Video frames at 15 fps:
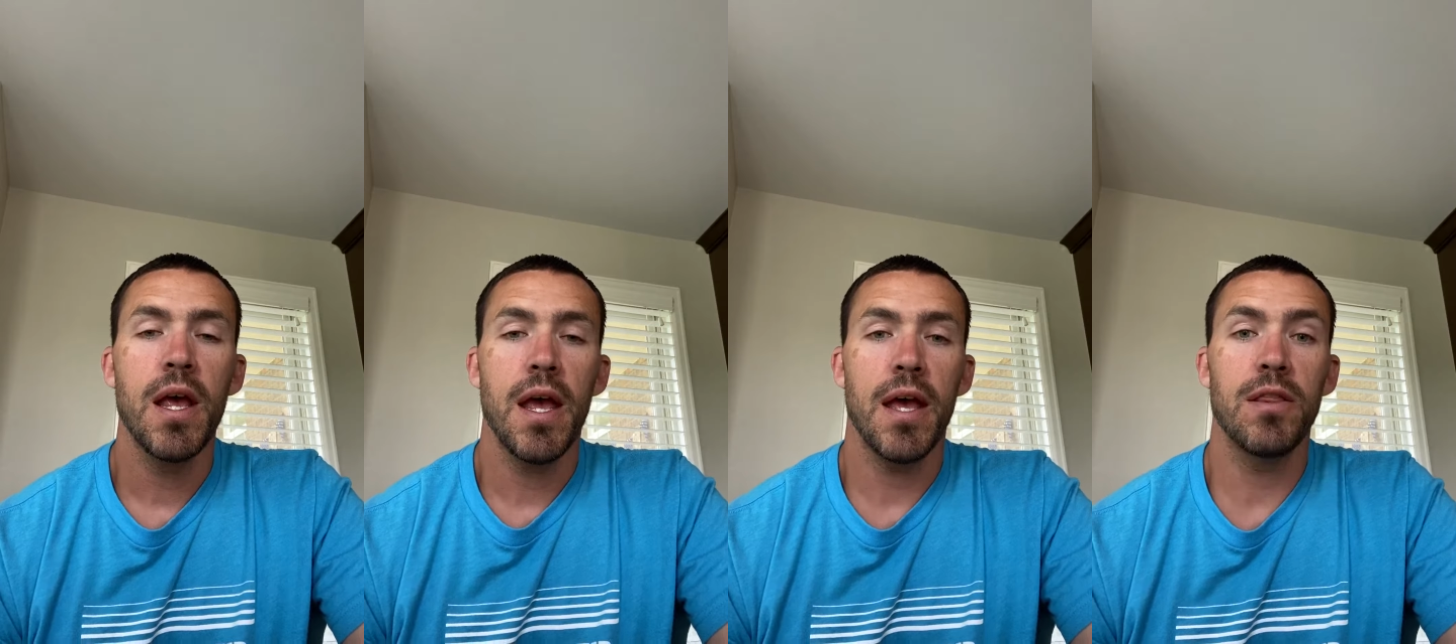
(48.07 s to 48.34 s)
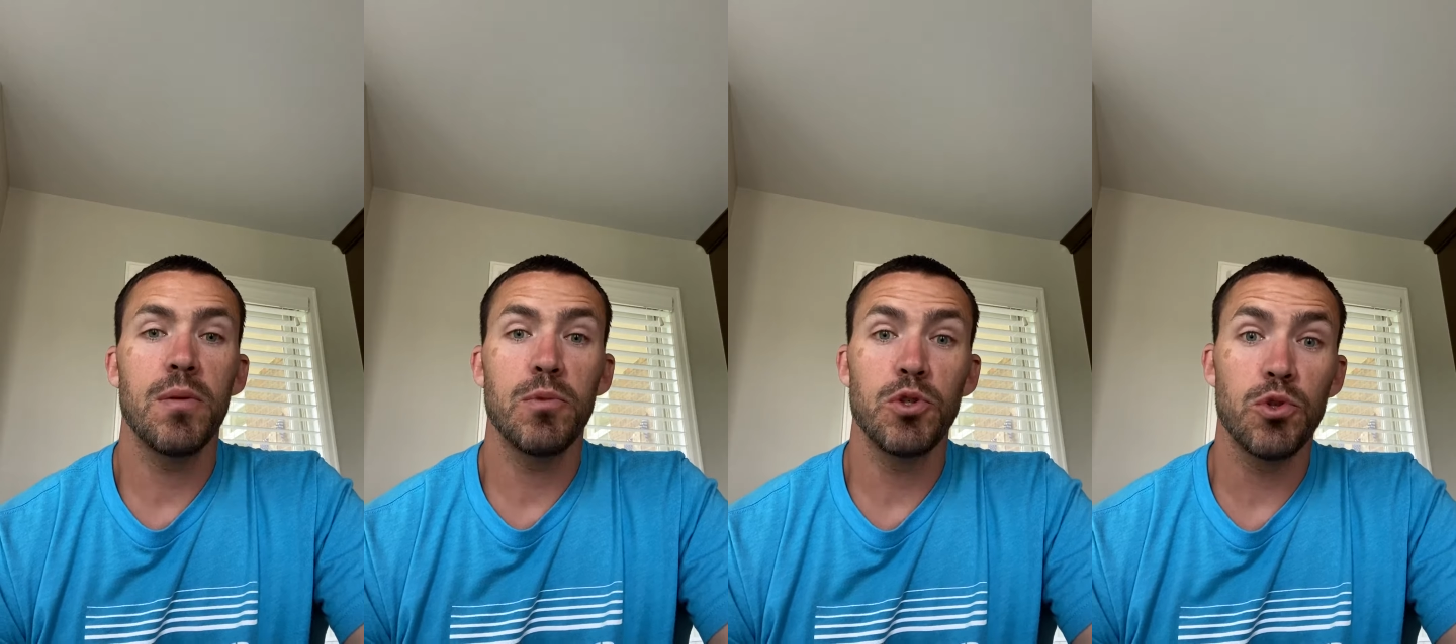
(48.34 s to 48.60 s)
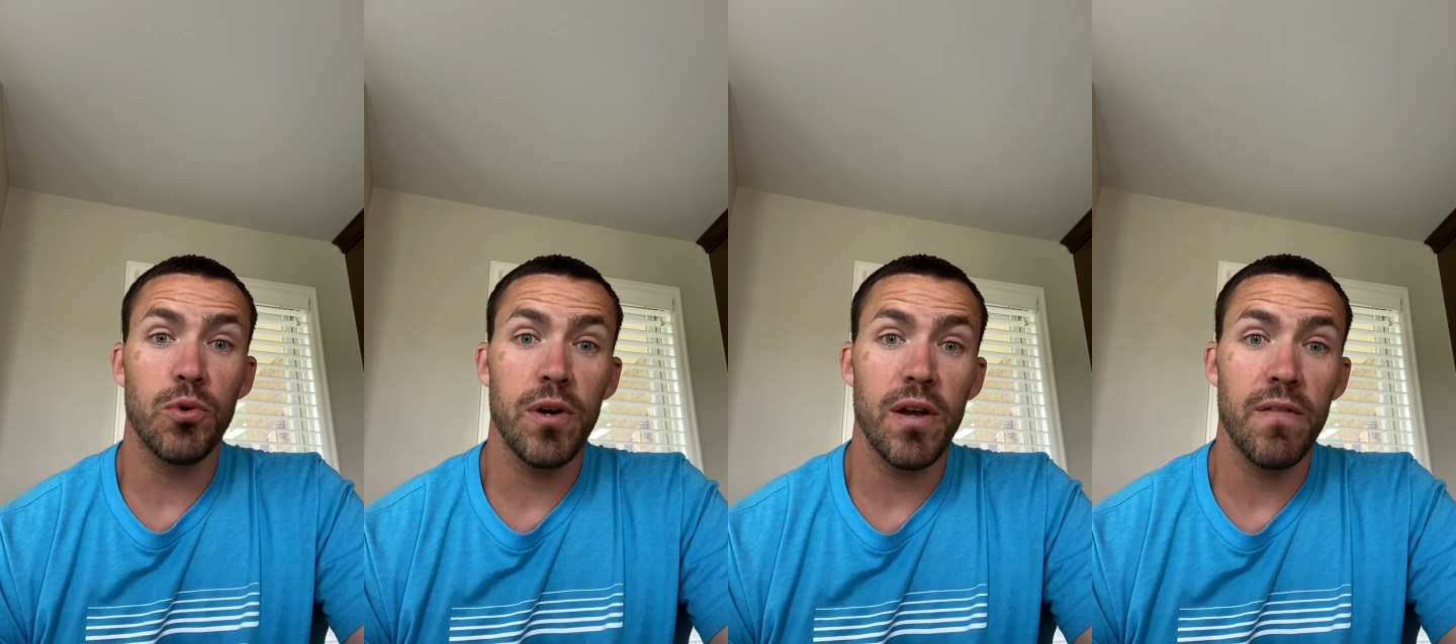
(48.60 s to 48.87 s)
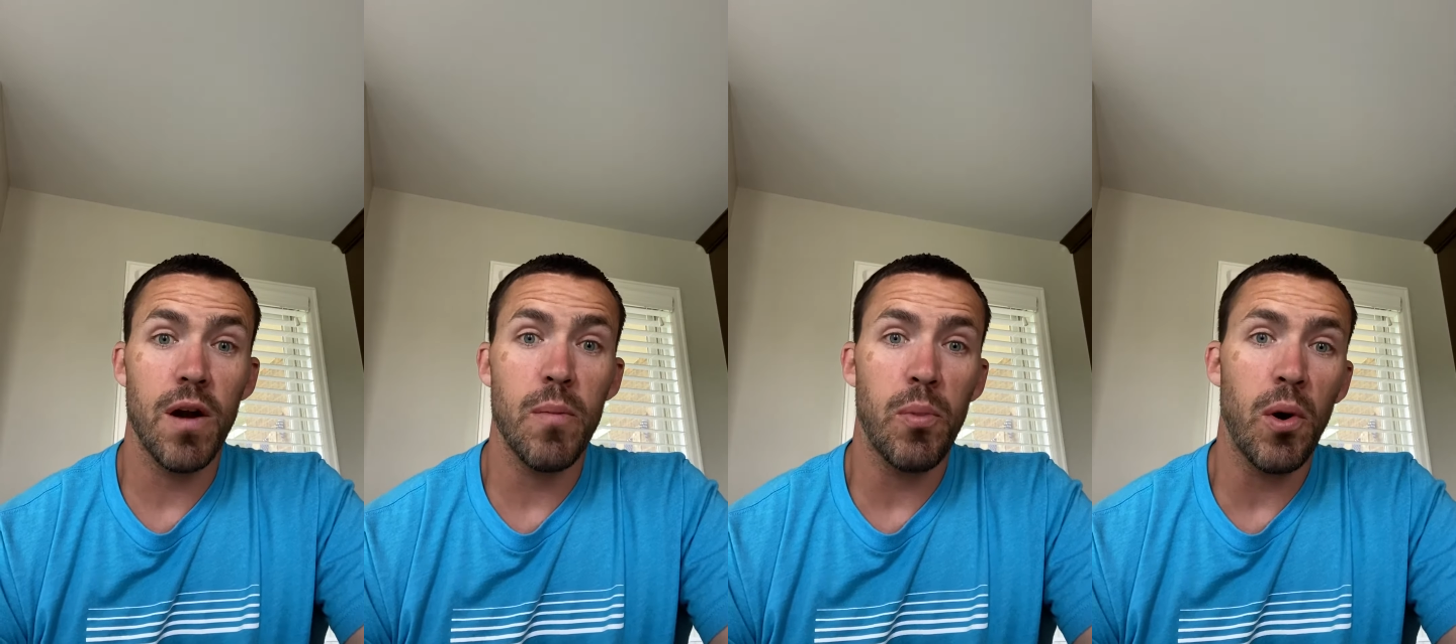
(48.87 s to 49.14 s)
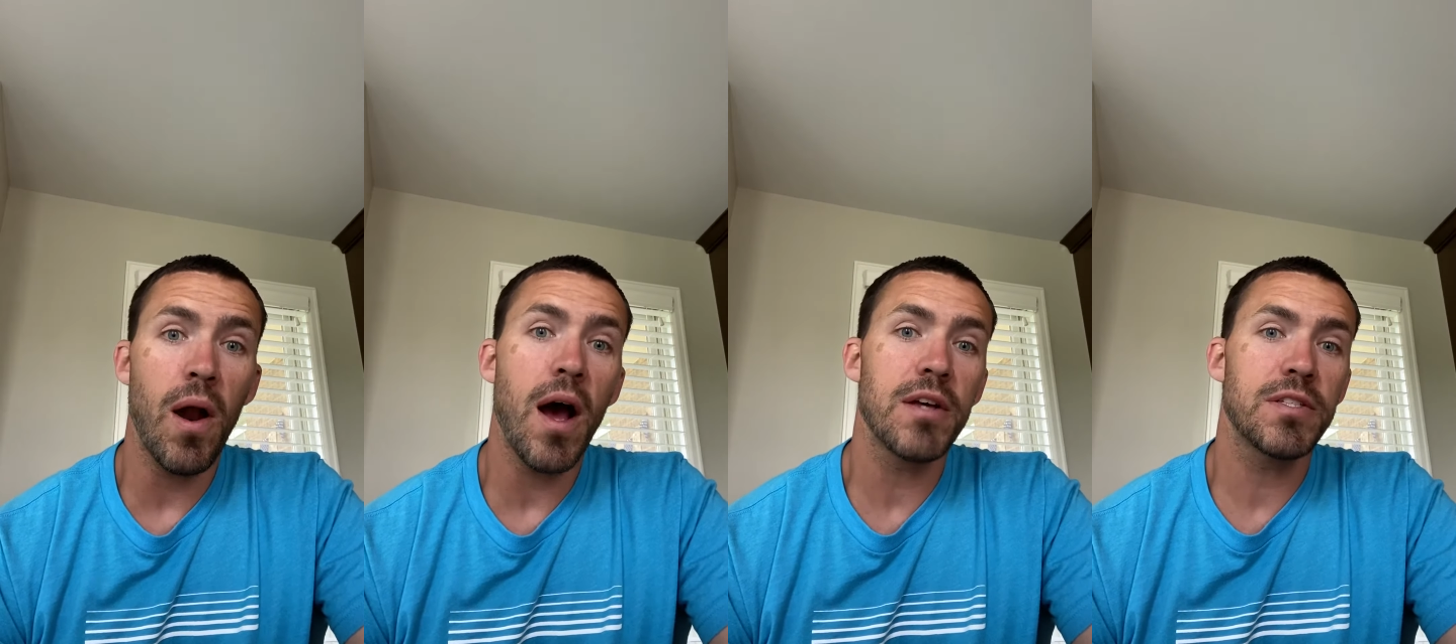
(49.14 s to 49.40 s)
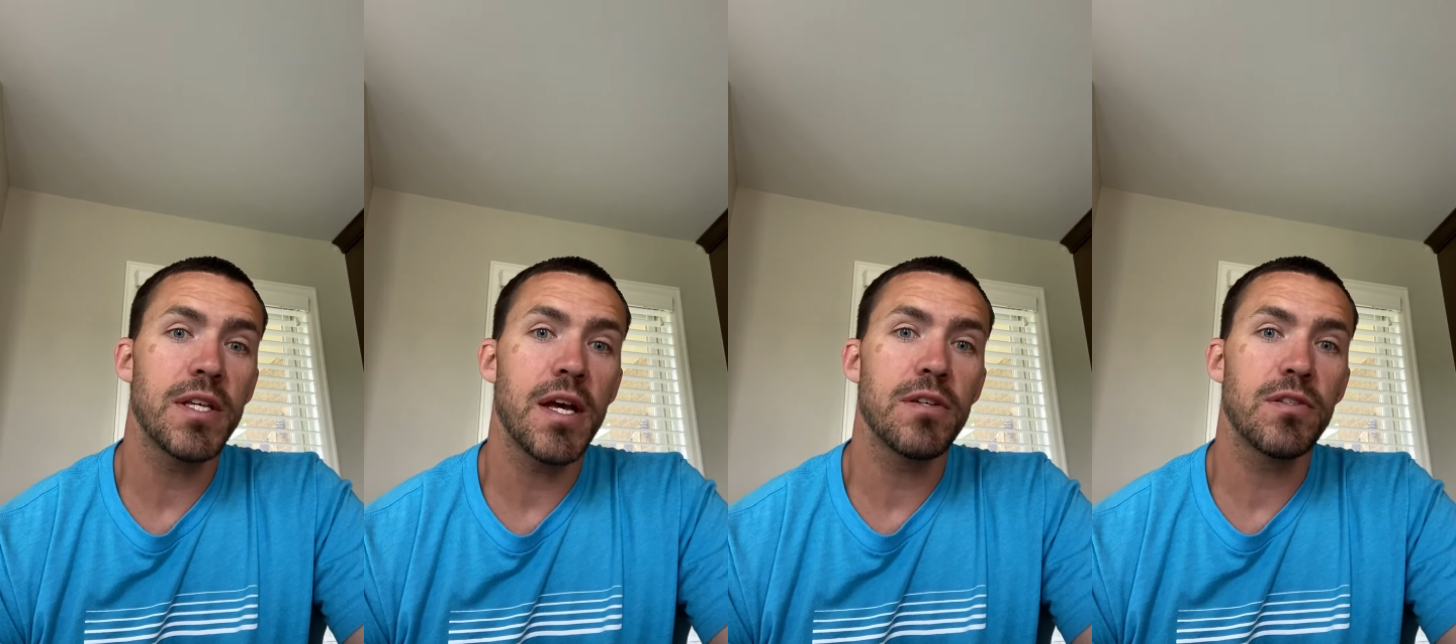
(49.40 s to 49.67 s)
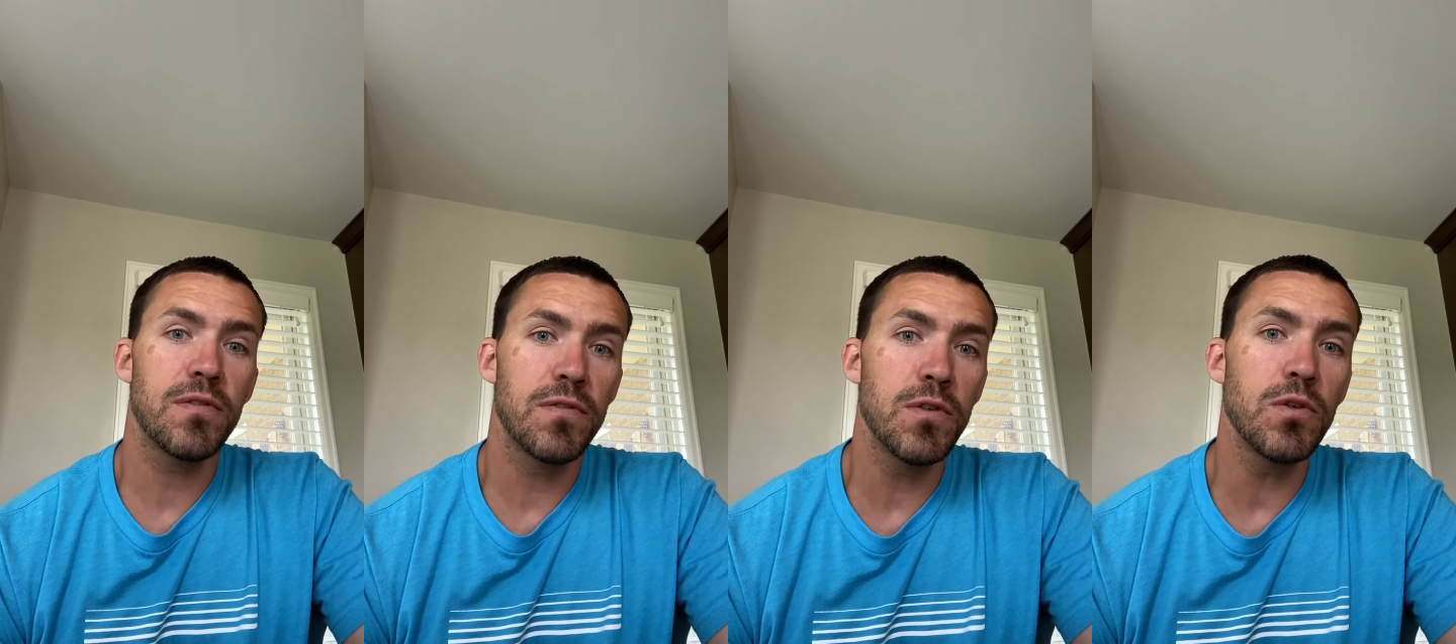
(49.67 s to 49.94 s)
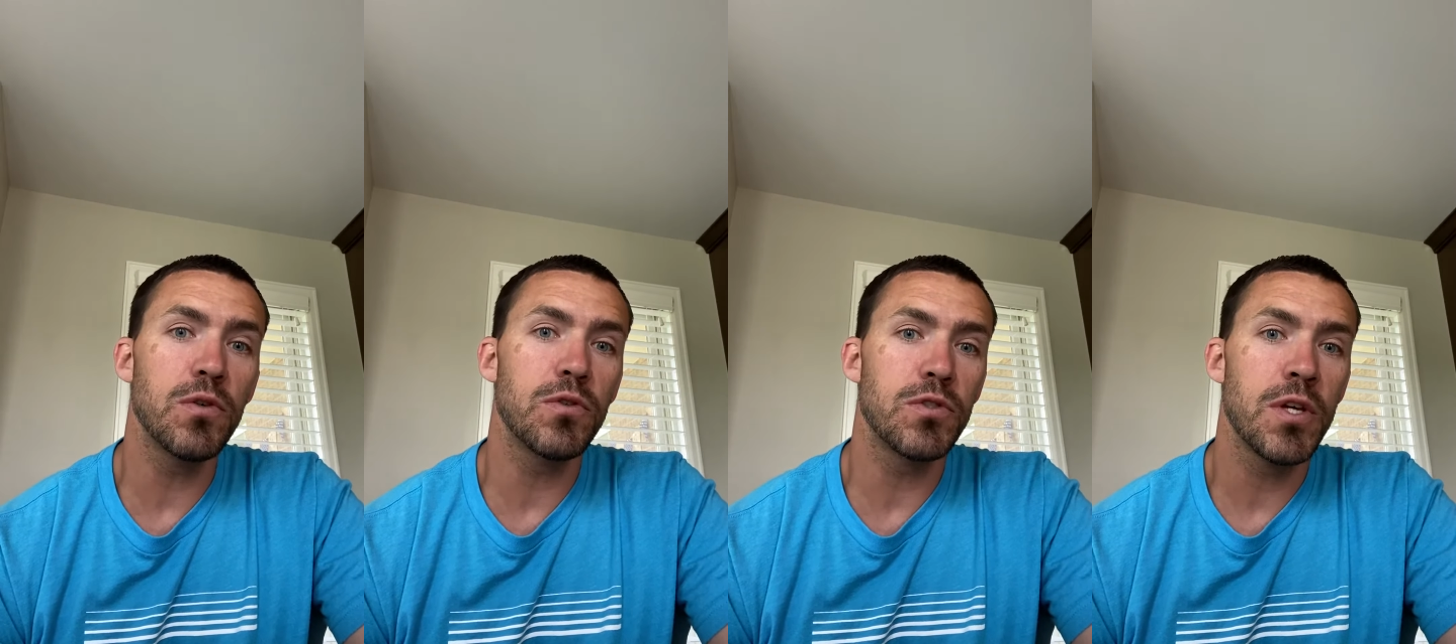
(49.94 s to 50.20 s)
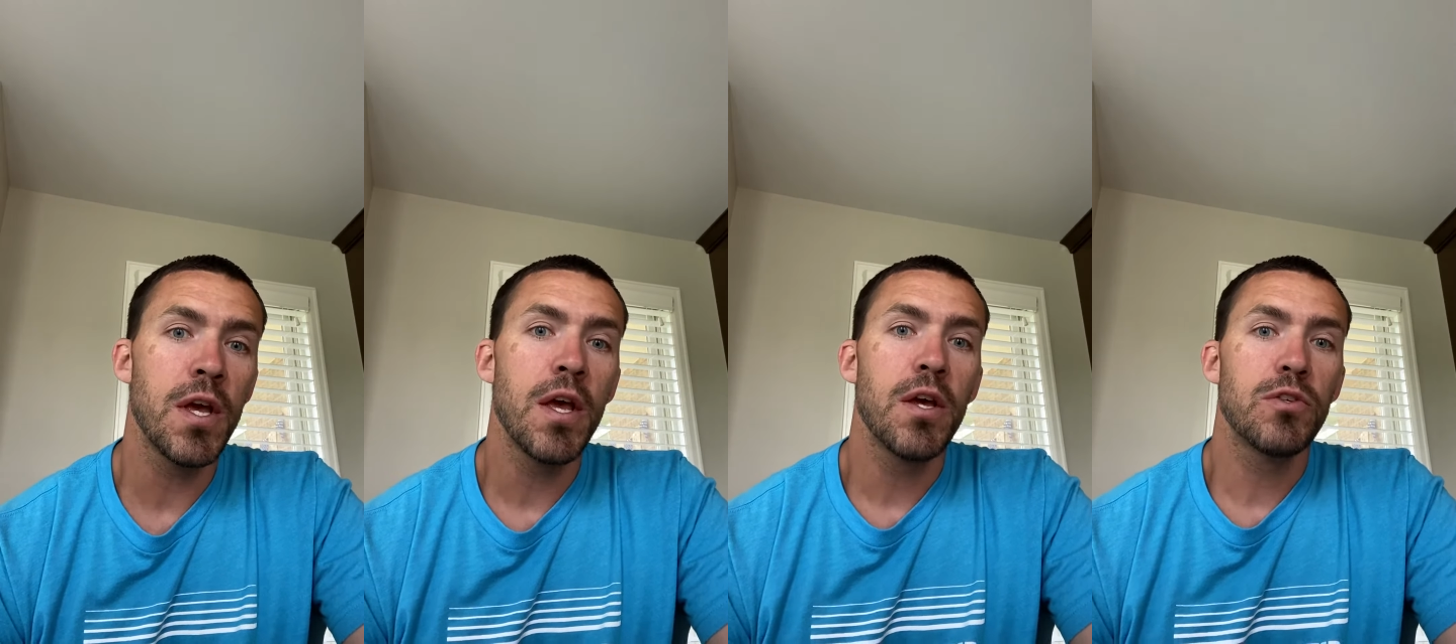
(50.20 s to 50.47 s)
and the majority of our processed foods.